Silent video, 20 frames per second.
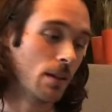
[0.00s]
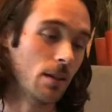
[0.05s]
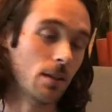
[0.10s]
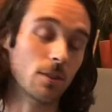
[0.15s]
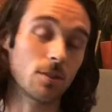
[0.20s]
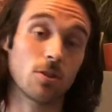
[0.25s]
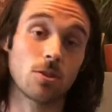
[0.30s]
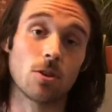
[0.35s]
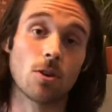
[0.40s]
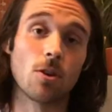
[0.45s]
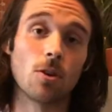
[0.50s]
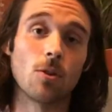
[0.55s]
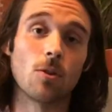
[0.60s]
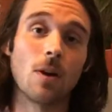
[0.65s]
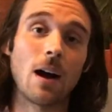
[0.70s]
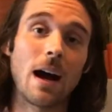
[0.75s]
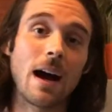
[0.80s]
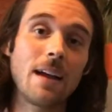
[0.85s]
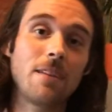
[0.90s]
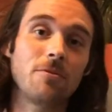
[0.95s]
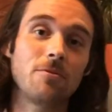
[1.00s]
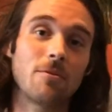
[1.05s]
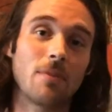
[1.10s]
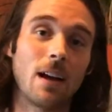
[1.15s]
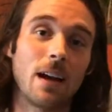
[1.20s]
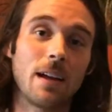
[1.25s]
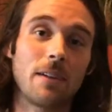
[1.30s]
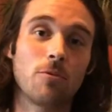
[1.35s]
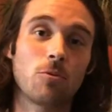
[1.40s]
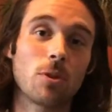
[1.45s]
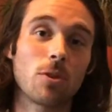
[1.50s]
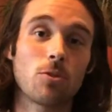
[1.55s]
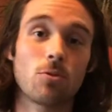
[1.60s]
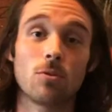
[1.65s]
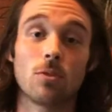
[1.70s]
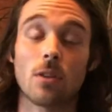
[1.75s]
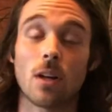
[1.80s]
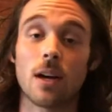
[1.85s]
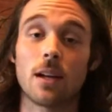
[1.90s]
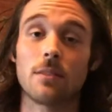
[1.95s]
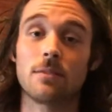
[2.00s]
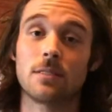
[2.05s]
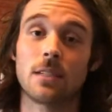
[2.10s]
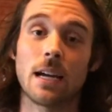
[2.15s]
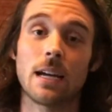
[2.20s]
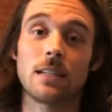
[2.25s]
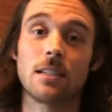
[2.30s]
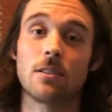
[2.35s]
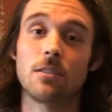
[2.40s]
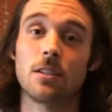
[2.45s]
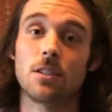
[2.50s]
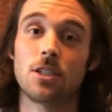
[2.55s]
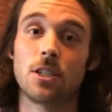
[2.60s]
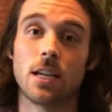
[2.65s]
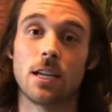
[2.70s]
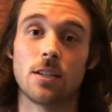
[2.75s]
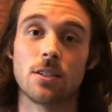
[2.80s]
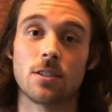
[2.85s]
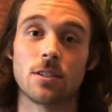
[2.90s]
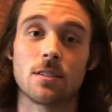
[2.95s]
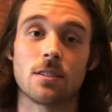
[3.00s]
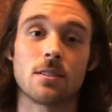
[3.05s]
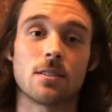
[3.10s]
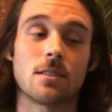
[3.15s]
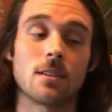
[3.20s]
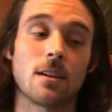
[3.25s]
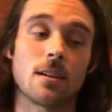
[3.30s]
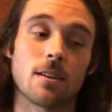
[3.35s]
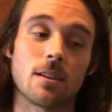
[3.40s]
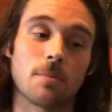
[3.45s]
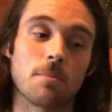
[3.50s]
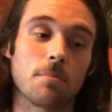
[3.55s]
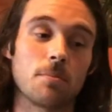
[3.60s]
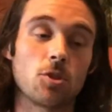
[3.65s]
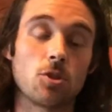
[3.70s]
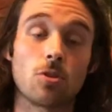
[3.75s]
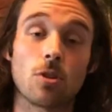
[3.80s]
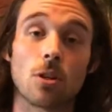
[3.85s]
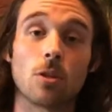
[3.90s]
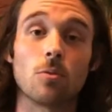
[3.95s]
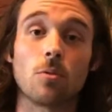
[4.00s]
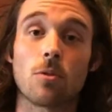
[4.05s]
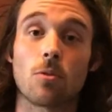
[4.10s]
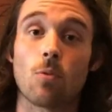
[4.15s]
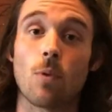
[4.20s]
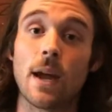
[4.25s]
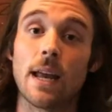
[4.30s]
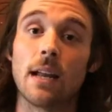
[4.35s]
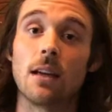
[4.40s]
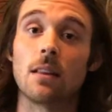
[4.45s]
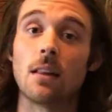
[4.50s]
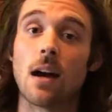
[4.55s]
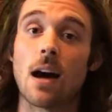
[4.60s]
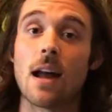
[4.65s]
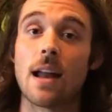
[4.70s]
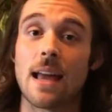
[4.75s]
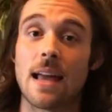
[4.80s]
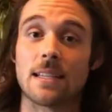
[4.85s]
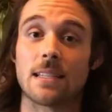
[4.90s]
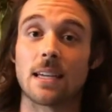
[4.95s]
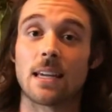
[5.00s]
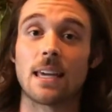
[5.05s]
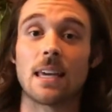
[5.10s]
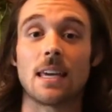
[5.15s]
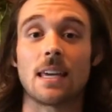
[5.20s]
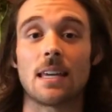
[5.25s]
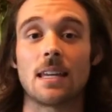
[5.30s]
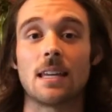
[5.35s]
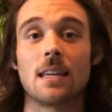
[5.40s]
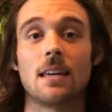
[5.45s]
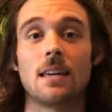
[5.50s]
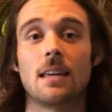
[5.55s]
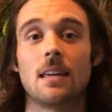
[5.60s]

So I went through a lot of dietary changes, struggled with weight a lot as a kid,